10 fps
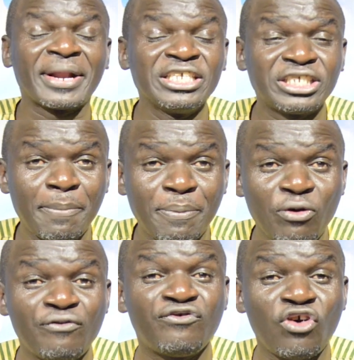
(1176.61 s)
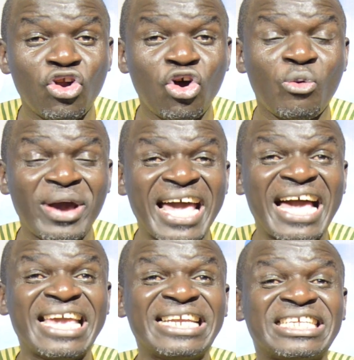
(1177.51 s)
Principle follow
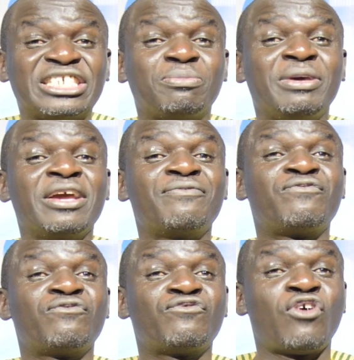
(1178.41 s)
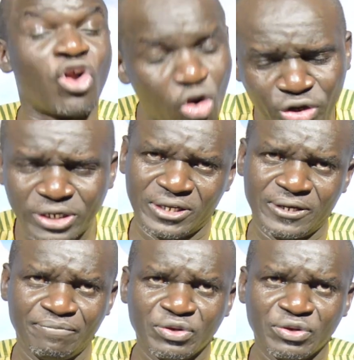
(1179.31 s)
where it is being followed